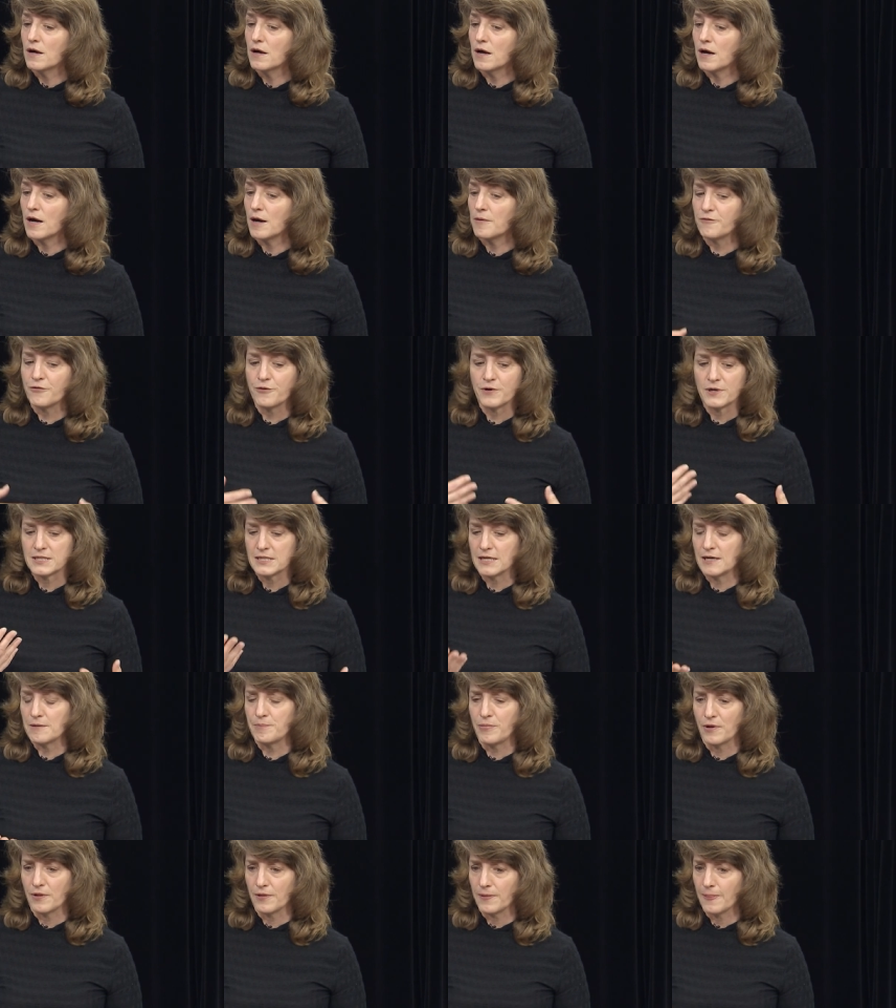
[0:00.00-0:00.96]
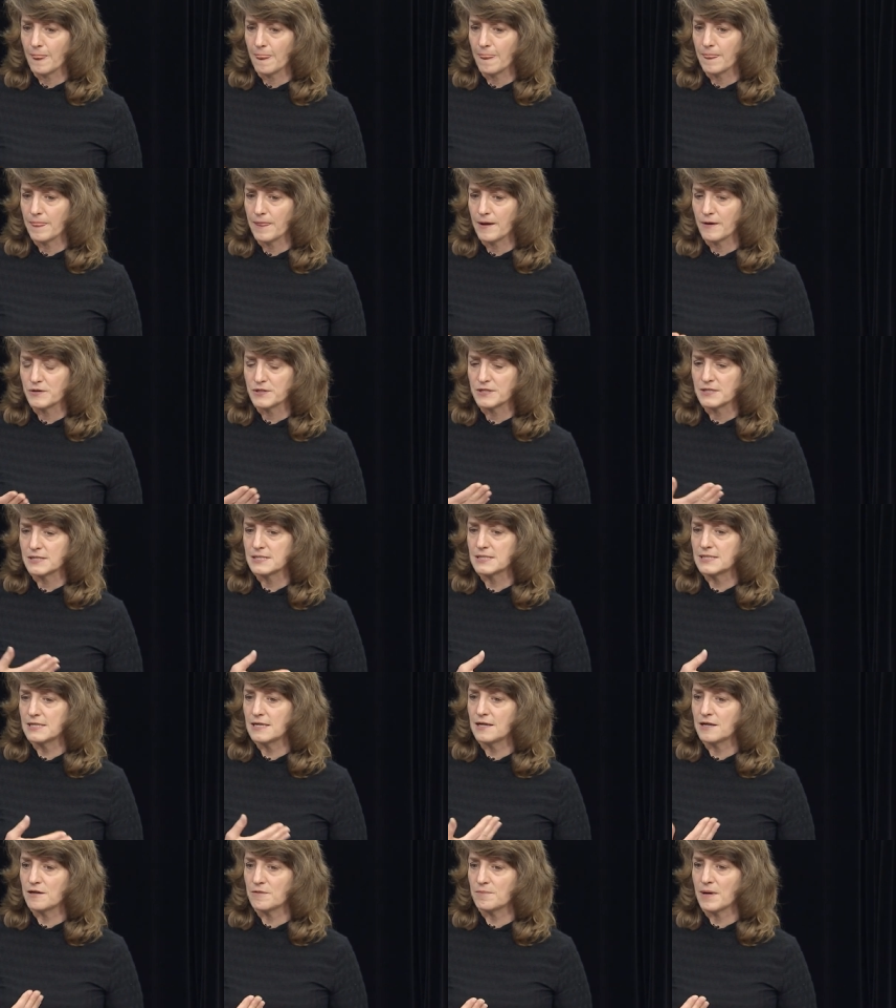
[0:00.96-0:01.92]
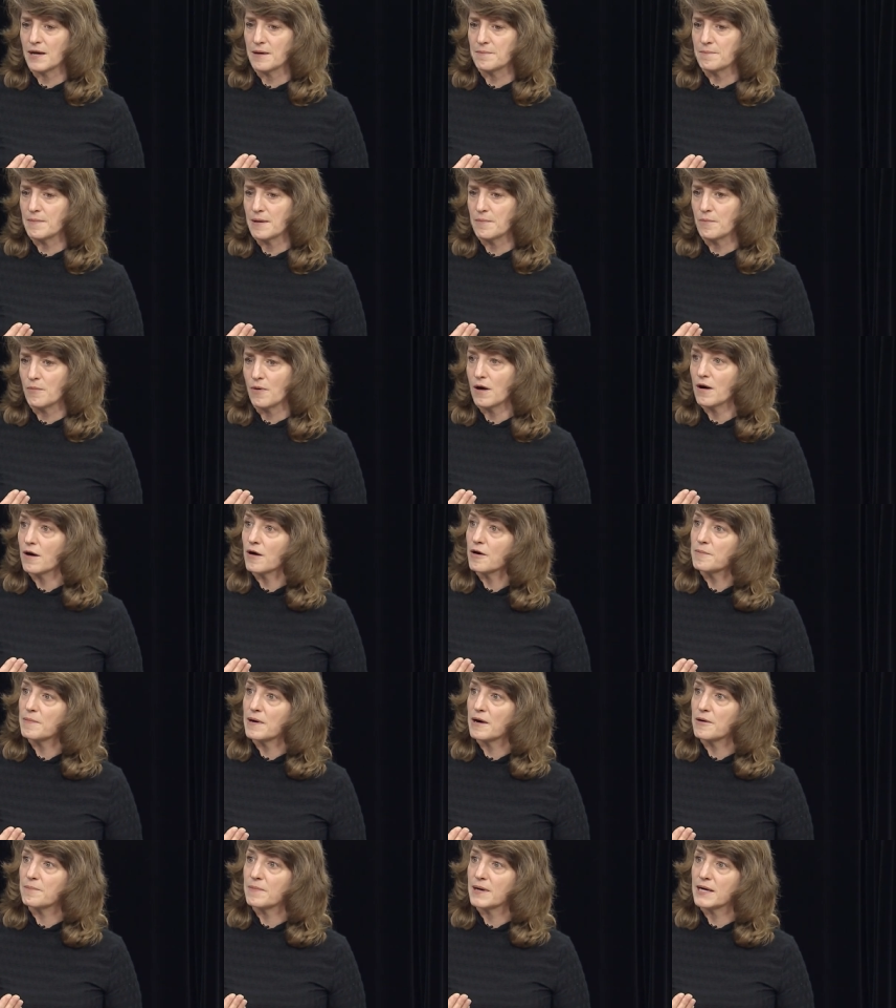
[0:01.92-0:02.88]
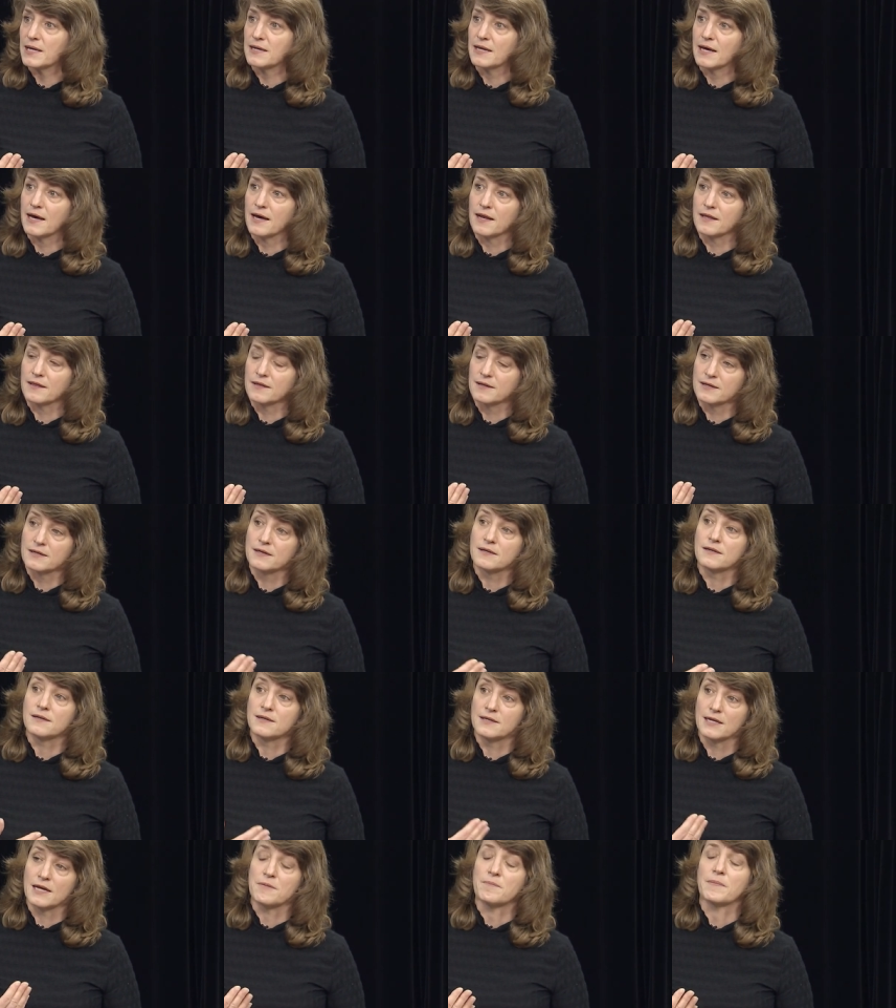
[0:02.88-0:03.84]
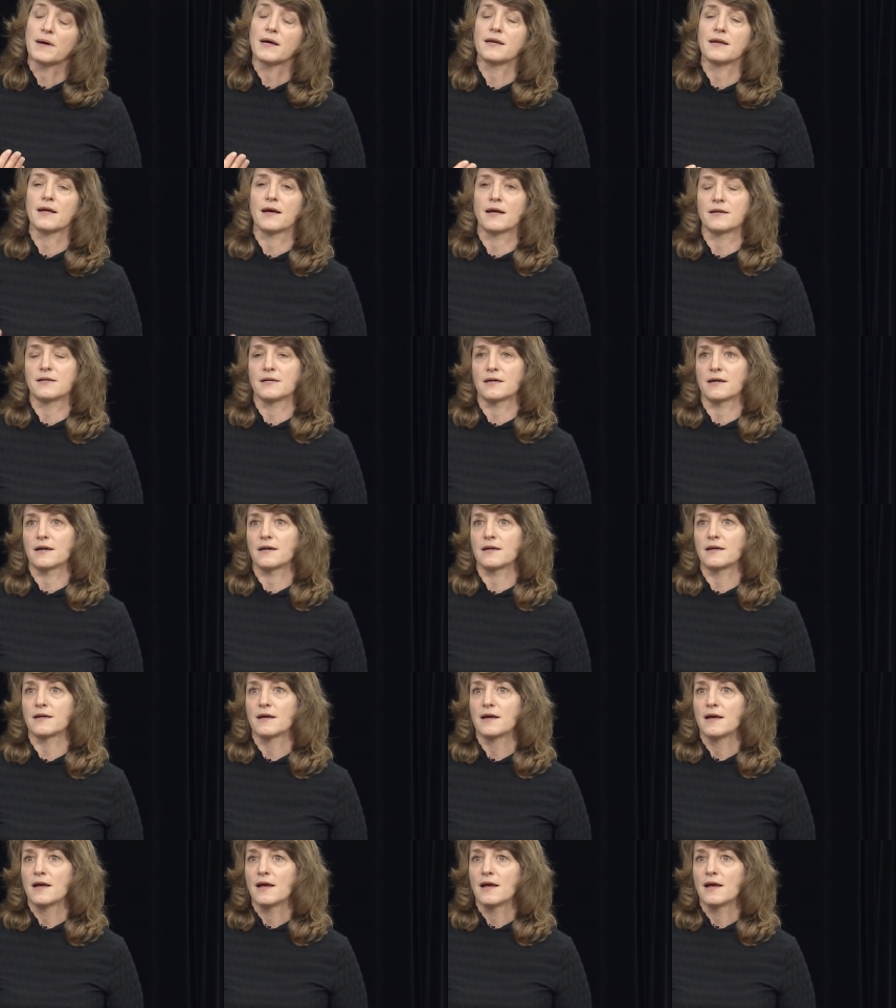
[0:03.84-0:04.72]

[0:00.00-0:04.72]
um, for example, there's a scene in my memoir about my dad, the day my dad died.